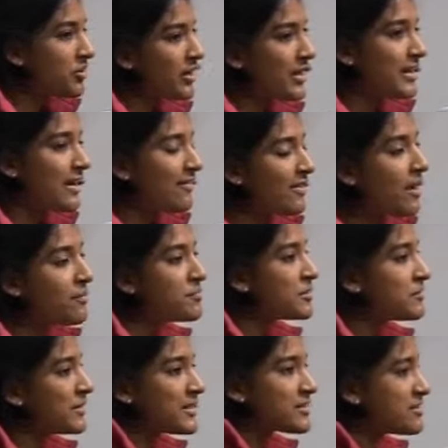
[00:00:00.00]
Okay,
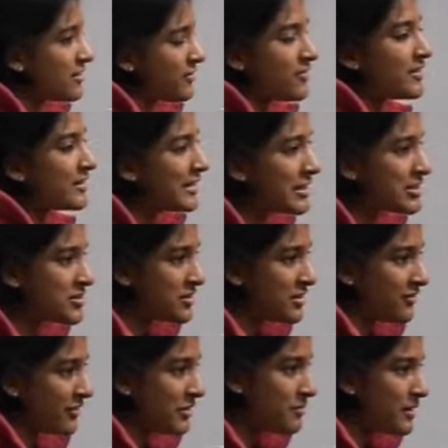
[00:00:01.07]
development means different things to
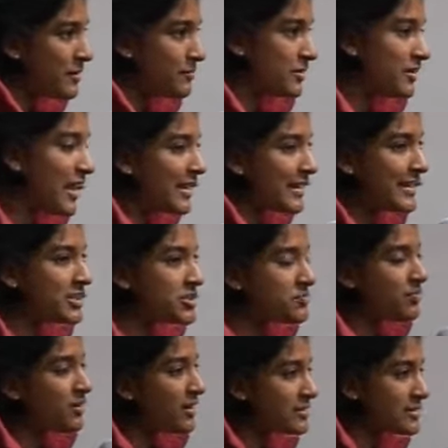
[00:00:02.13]
different people, and
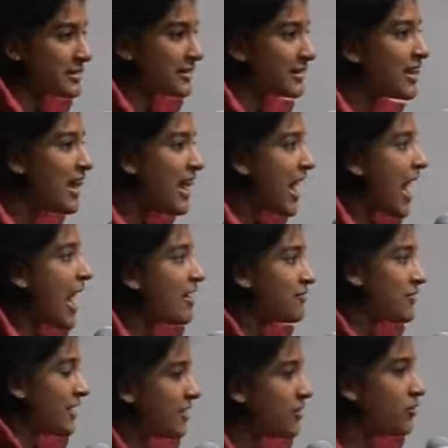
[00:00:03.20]
each person
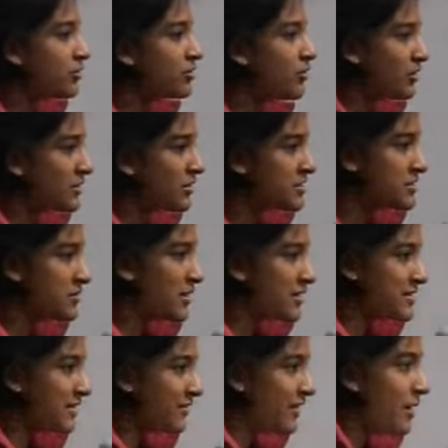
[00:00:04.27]
have their own goals
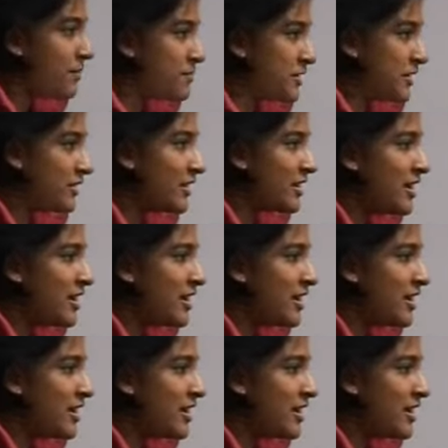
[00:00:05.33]
towards development.